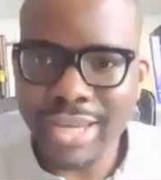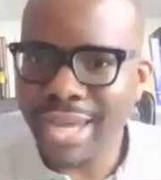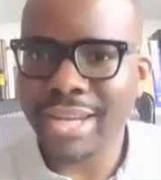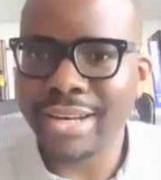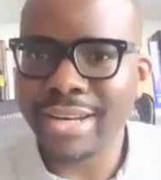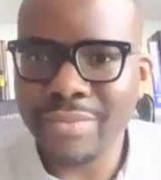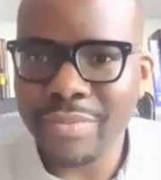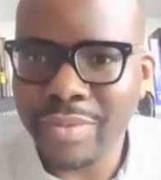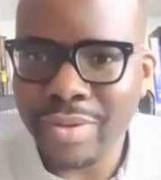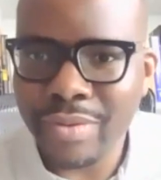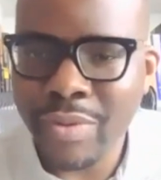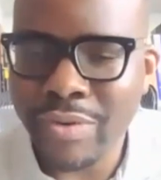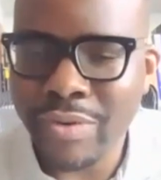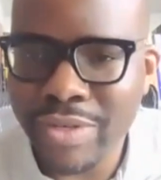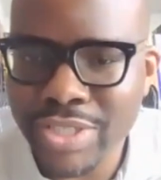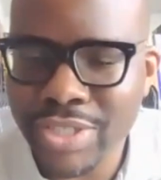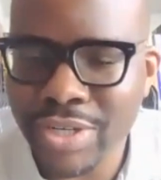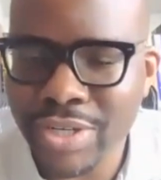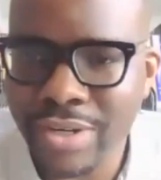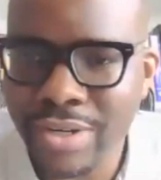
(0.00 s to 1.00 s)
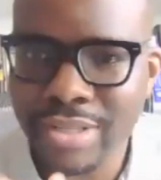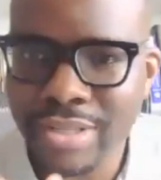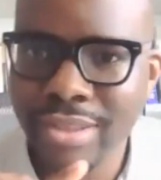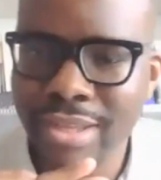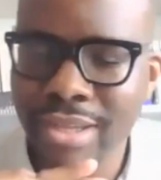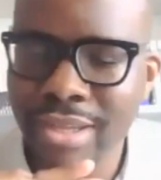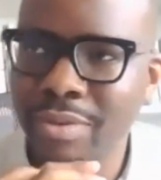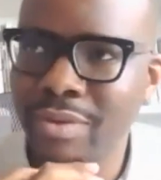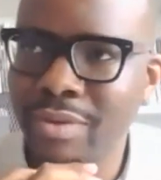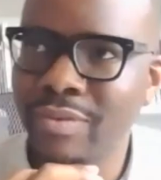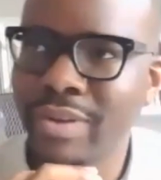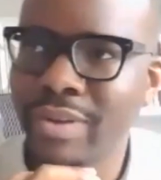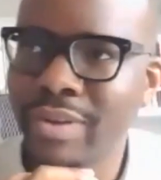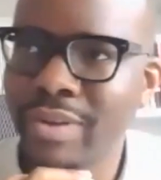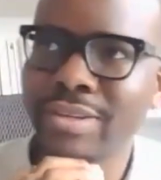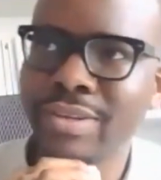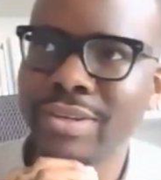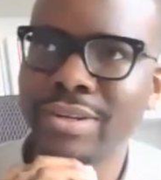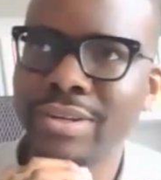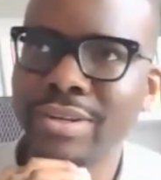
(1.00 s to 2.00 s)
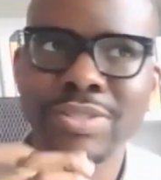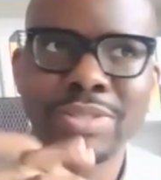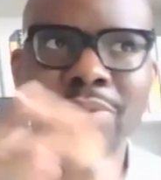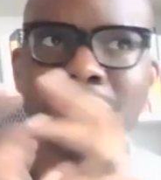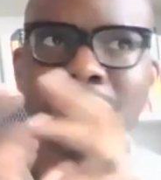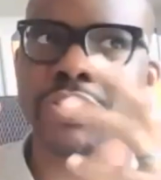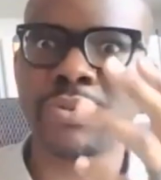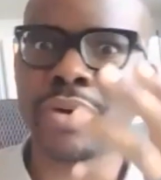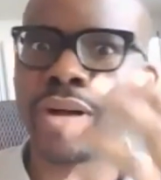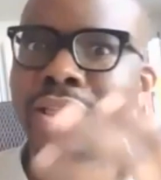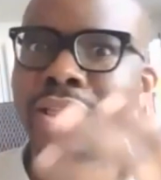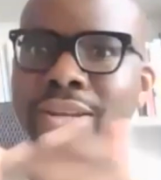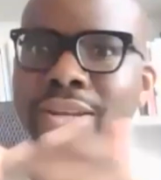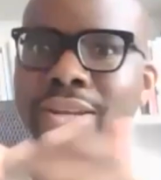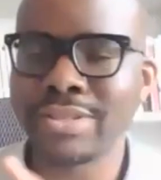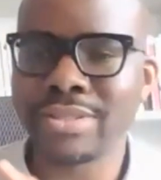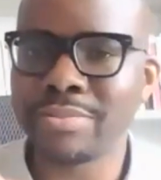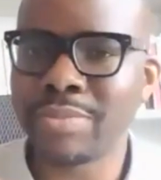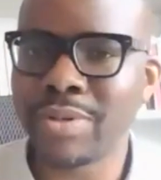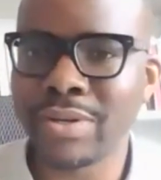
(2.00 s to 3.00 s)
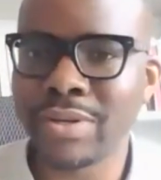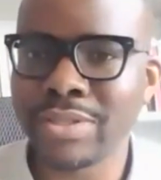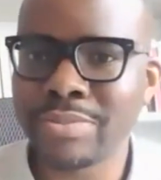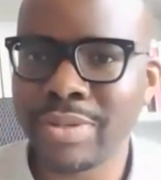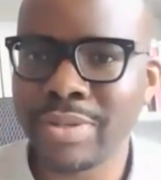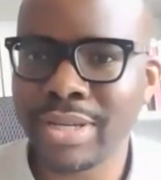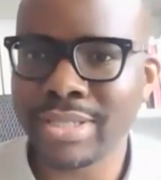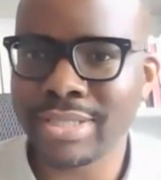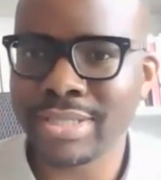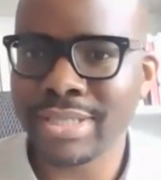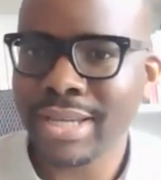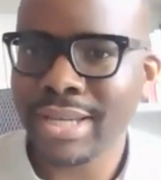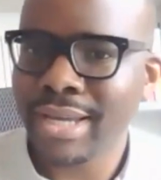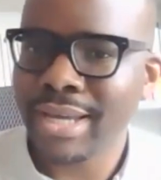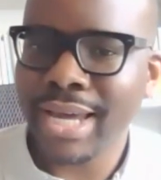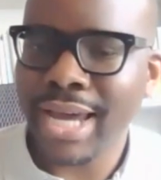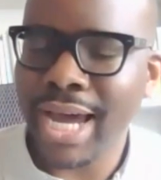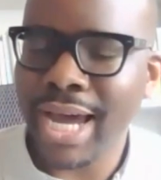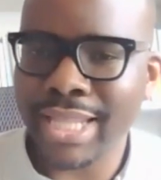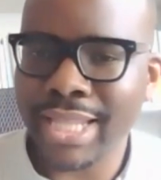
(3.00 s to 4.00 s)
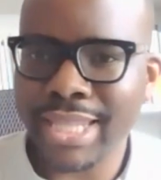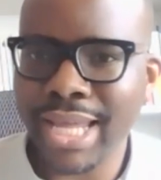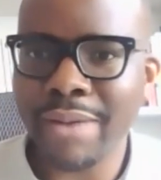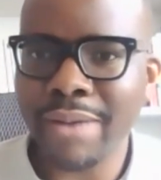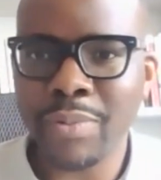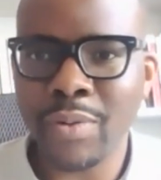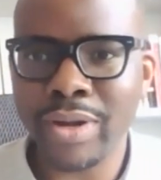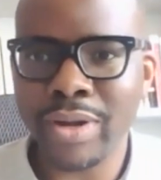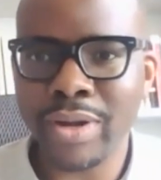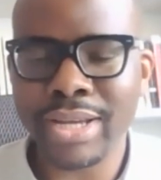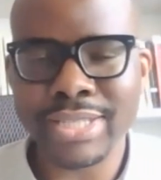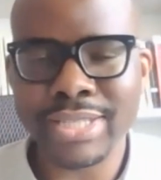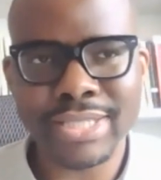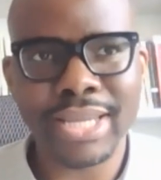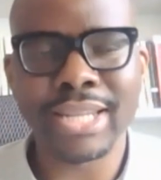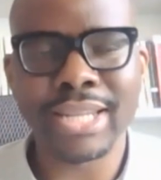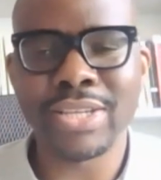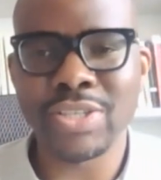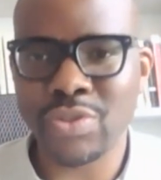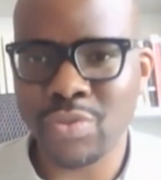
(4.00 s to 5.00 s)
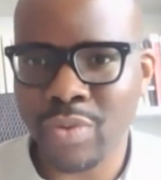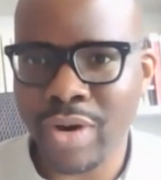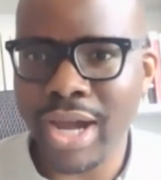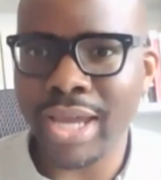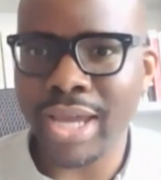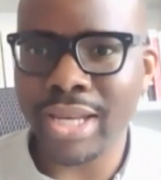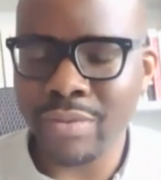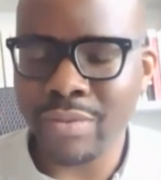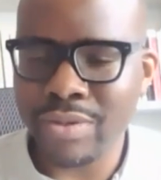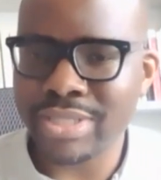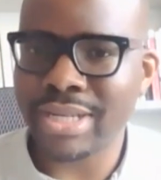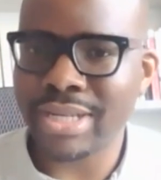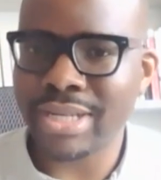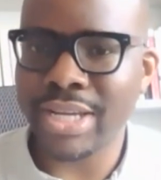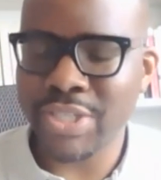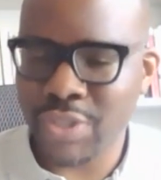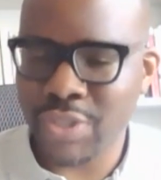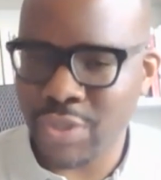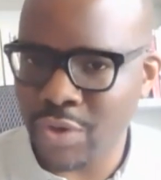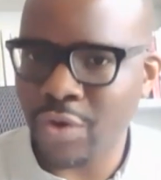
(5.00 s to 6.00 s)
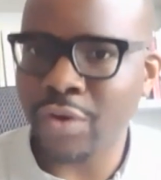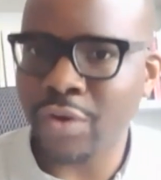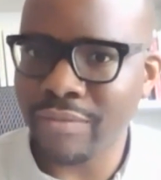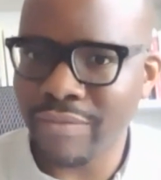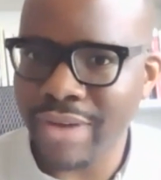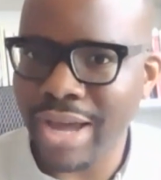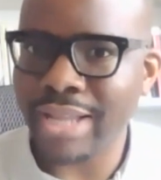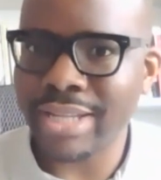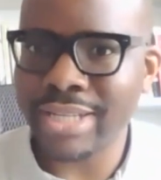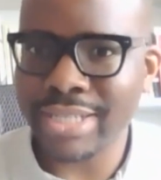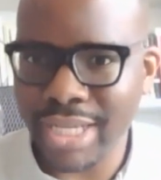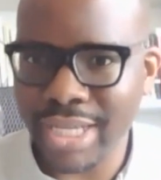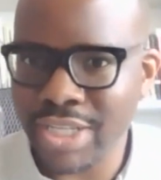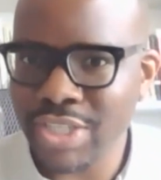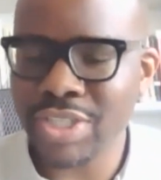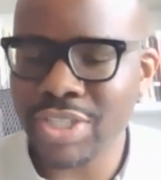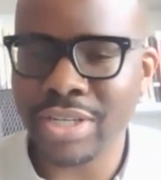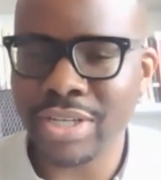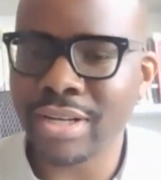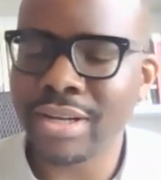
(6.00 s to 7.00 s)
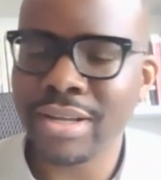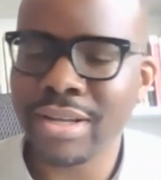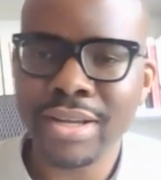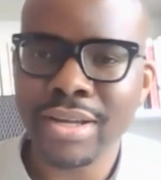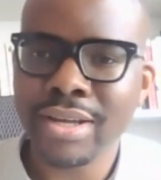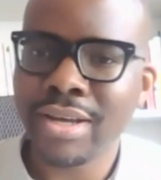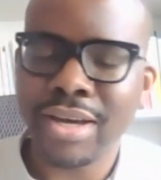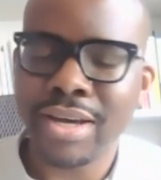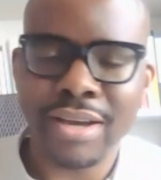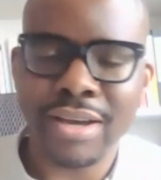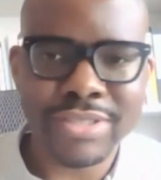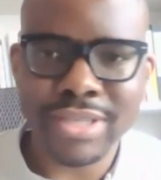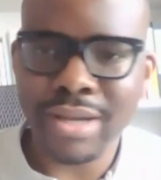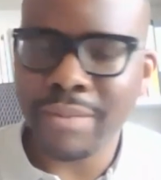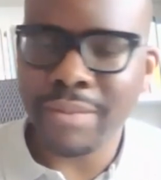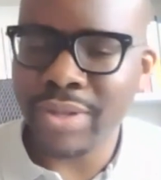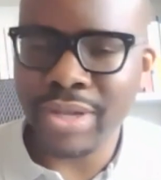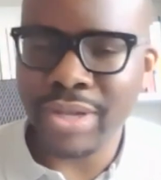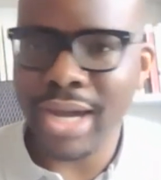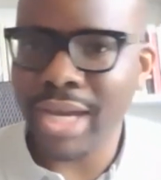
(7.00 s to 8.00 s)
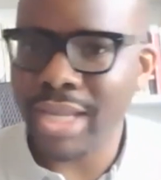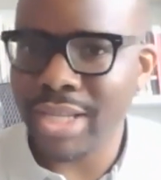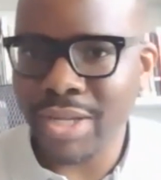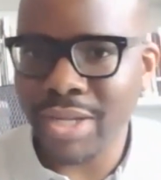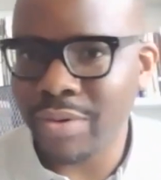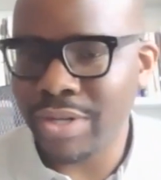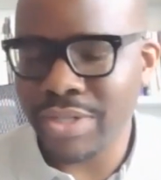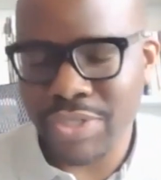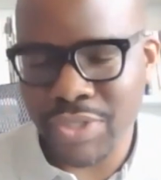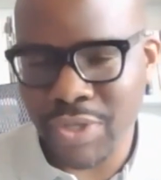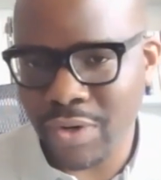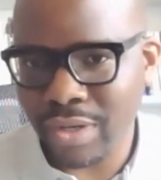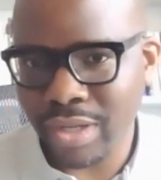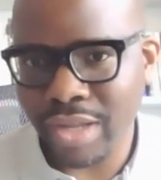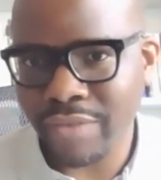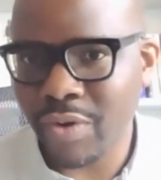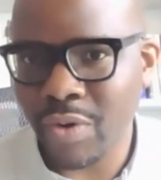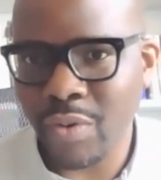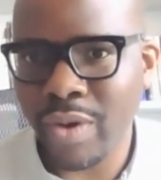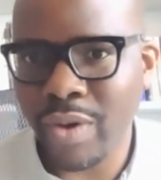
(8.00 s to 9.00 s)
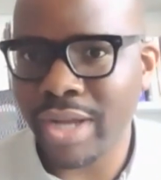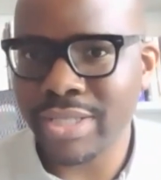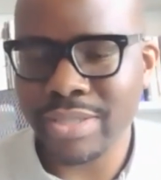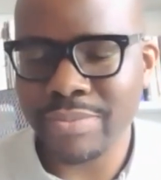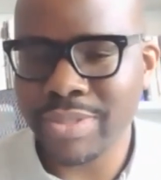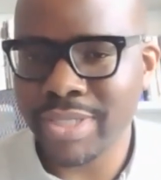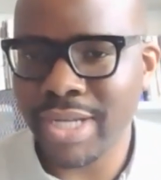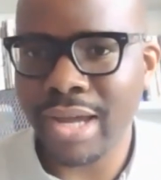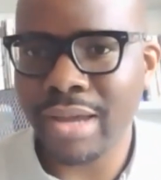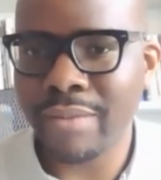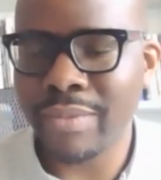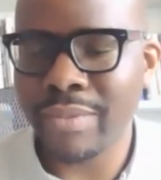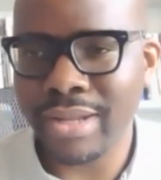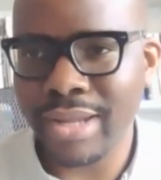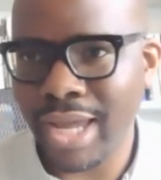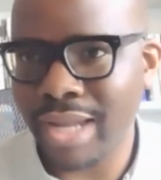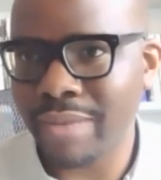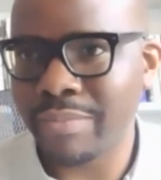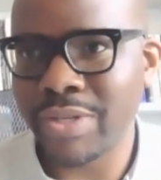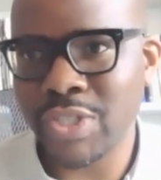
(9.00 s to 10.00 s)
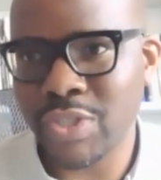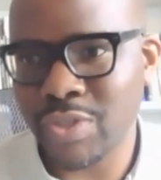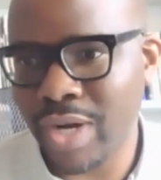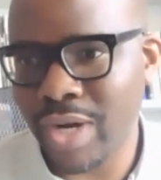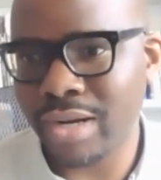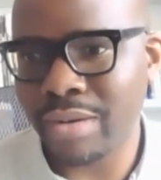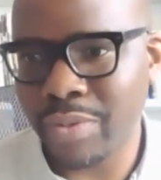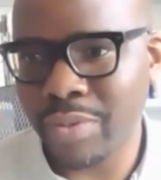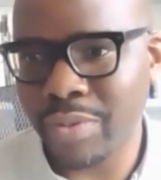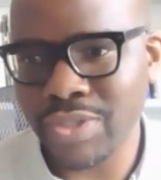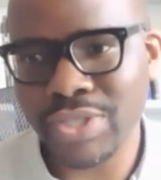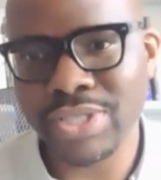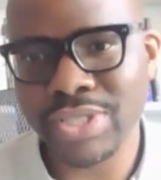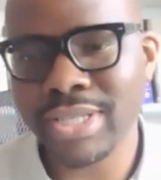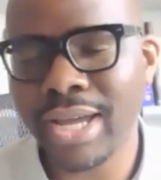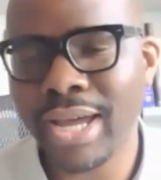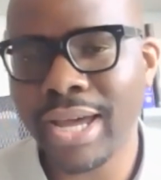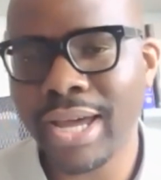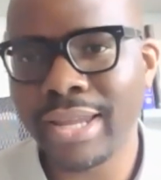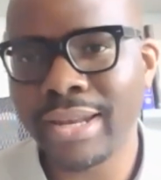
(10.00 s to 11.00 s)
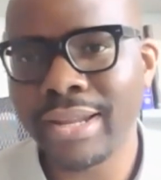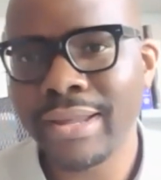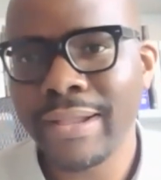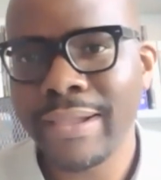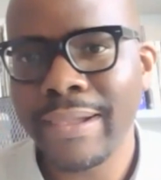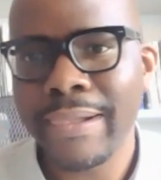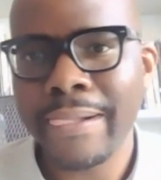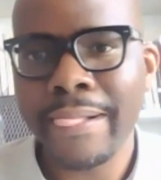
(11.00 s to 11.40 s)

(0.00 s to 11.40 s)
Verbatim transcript: again, we return to the theme of like, you know, spirituality, I suppose, because at that point I said, he's right. It was an external validation of something mm-hmm. I had known internally for quite some time and had been trying to push aside.